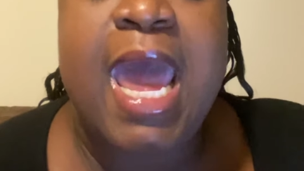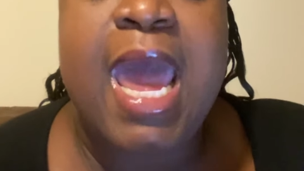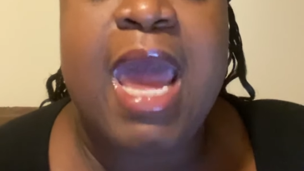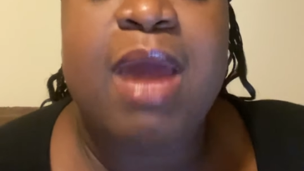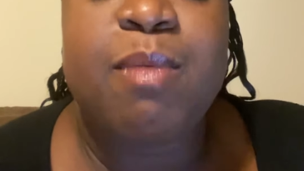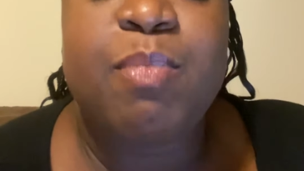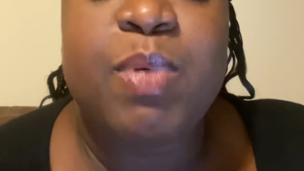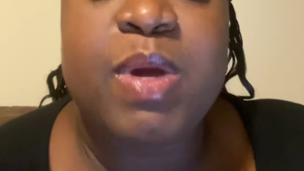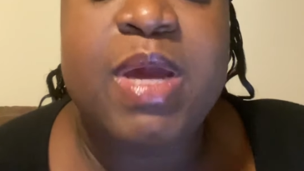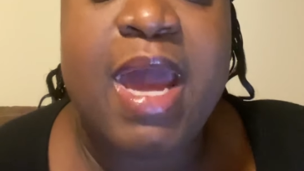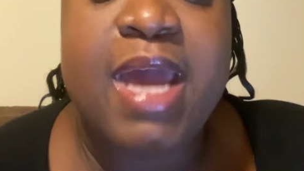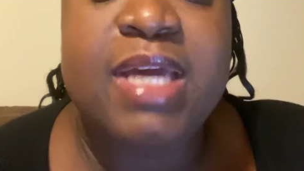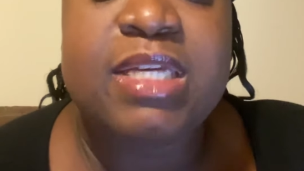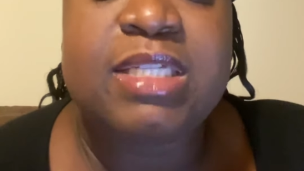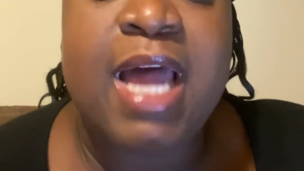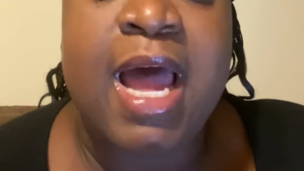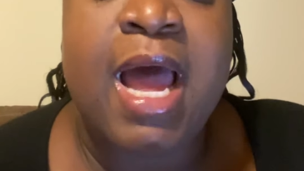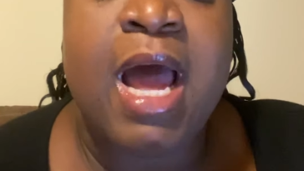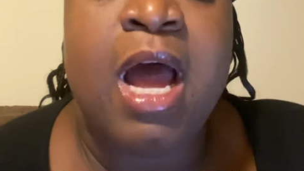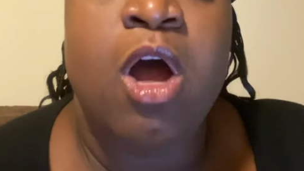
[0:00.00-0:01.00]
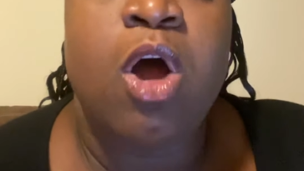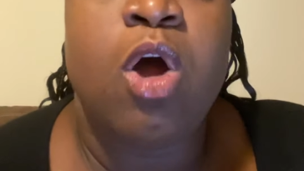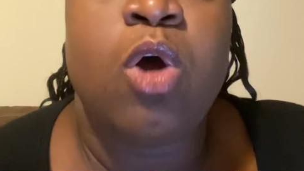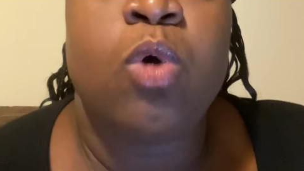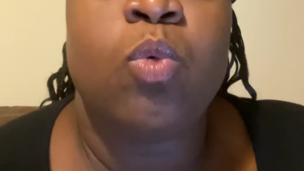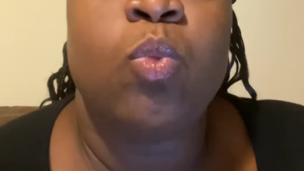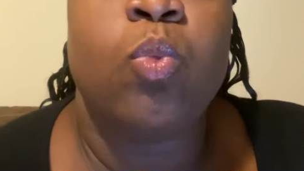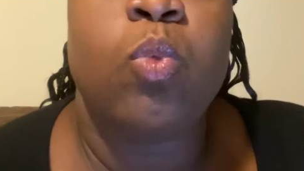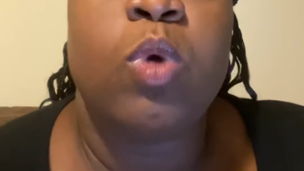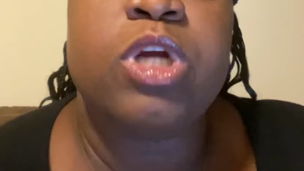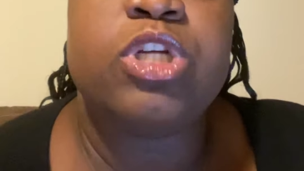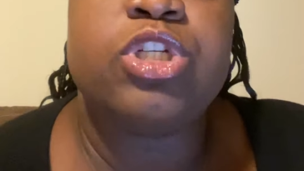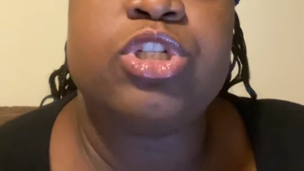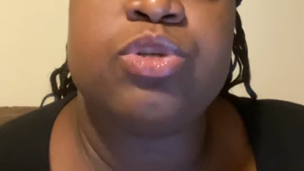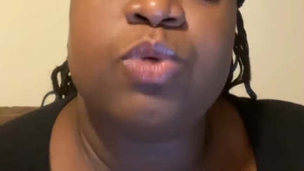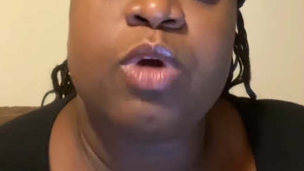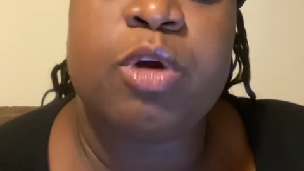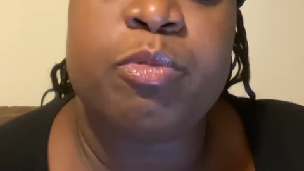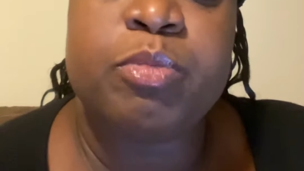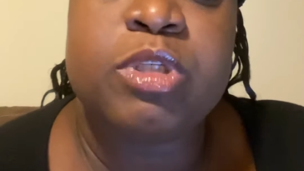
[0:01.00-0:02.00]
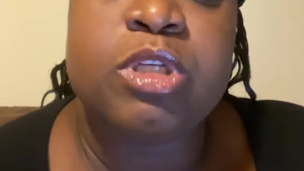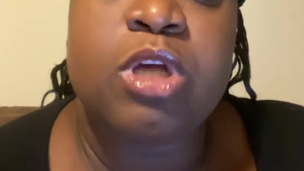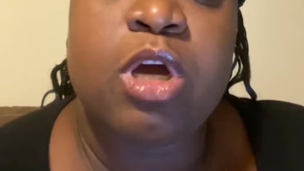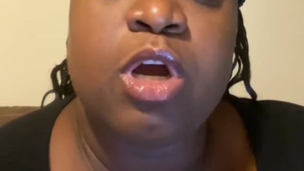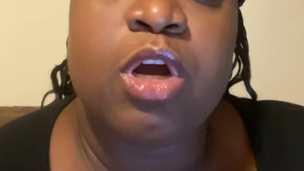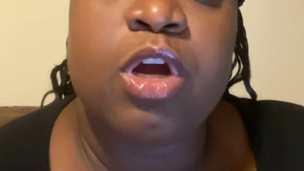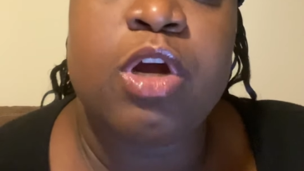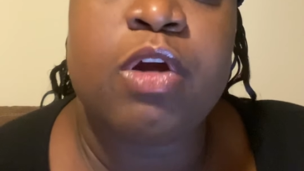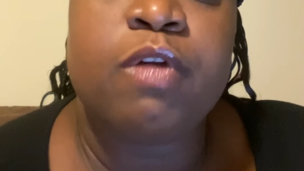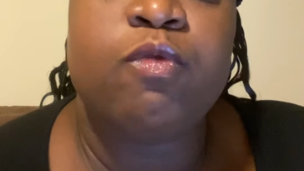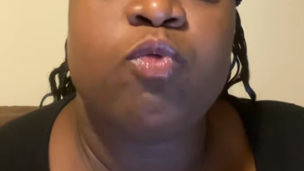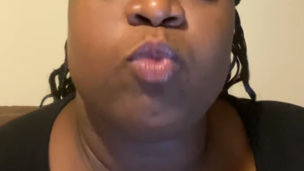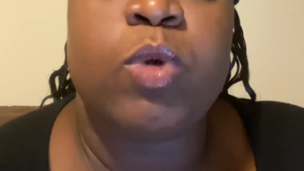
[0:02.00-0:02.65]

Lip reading: APA style, on what you observed,